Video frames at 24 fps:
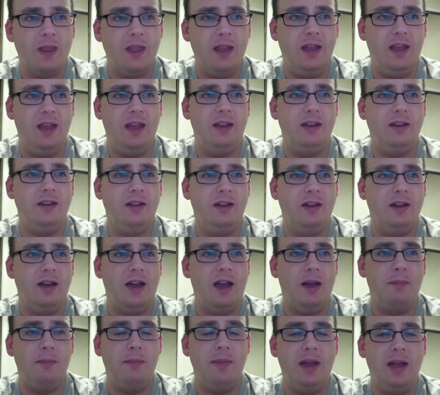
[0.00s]
and uh,
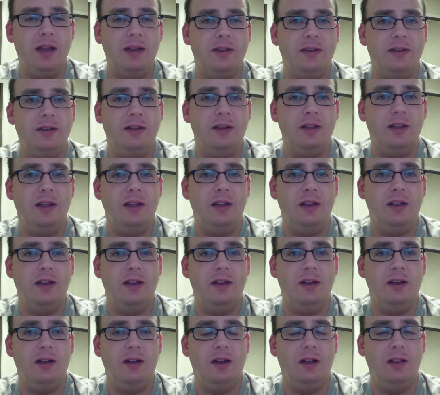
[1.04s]
I met,
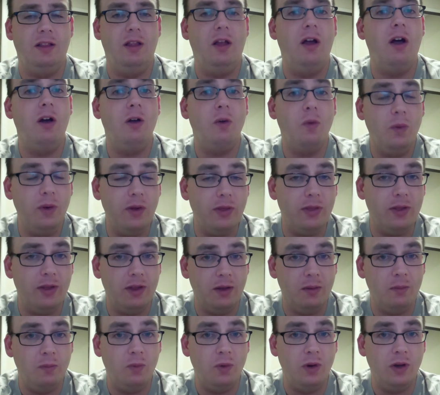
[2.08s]
uh, along with
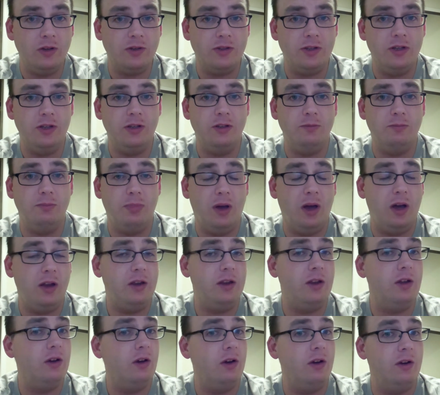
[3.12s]
him, was his
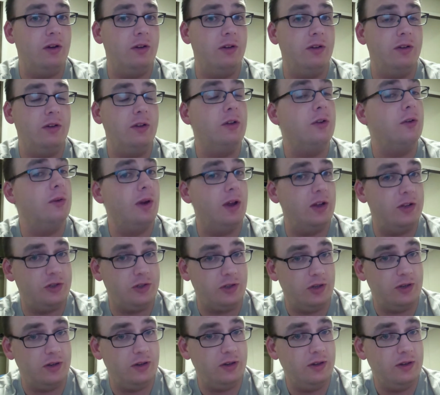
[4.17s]
bodyguard,
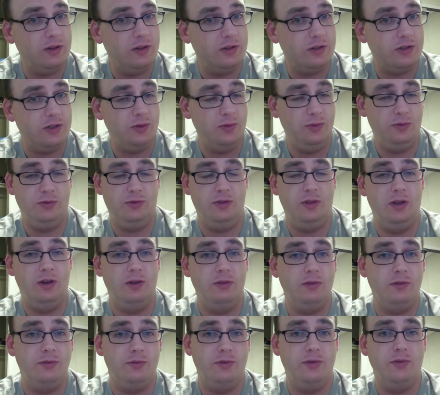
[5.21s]
Gretchen. She was
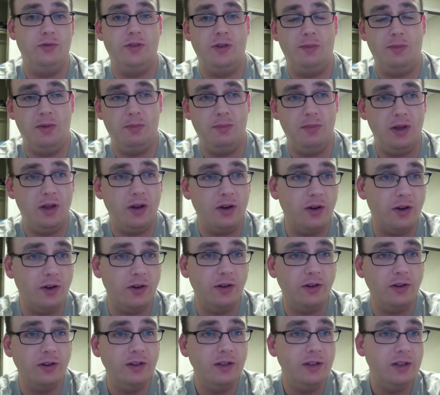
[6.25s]
there the first time I met
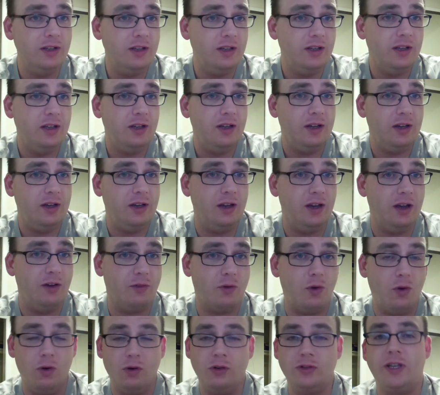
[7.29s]
her. Uh,
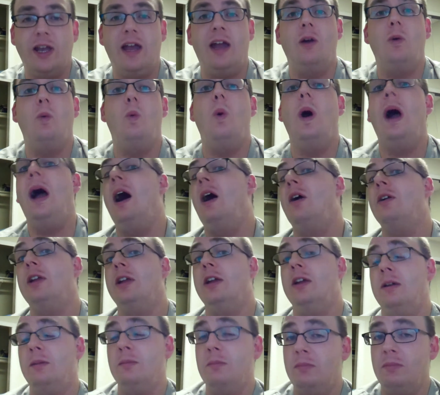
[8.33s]
of course, I wowed
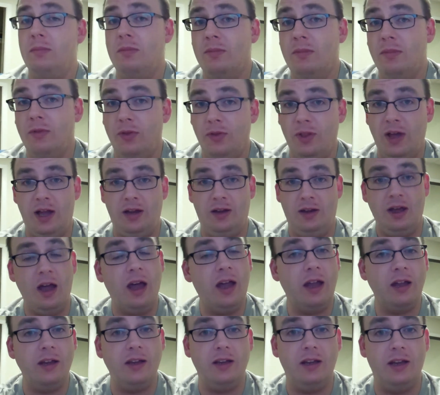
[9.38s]
him that
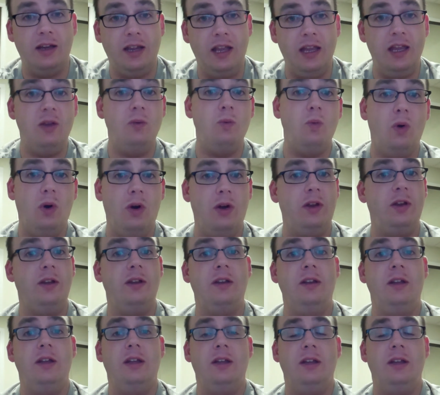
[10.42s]
night, and he wanted